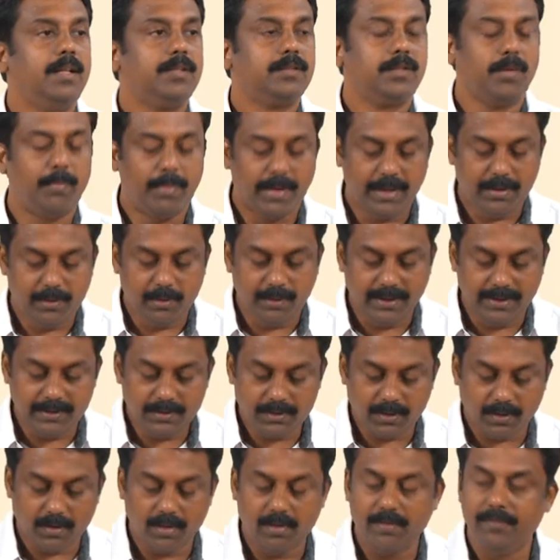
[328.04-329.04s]
So, by doing
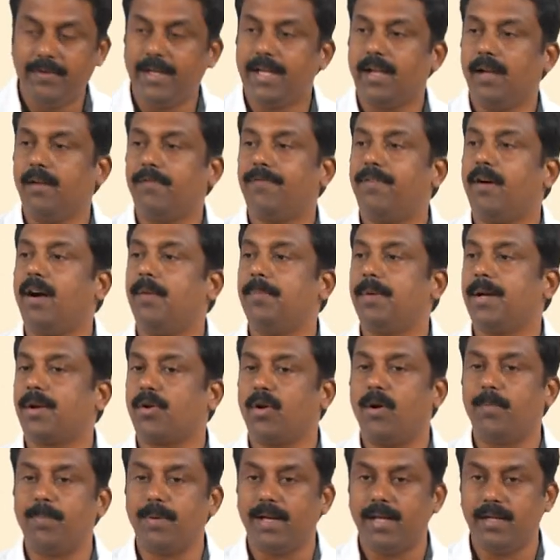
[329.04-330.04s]
so we can form a
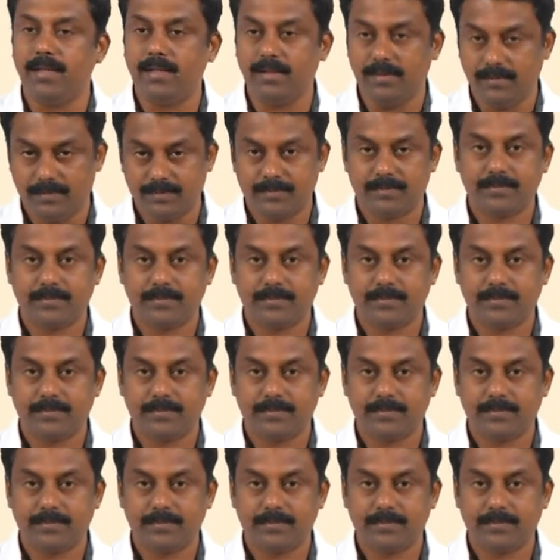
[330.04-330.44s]
droplet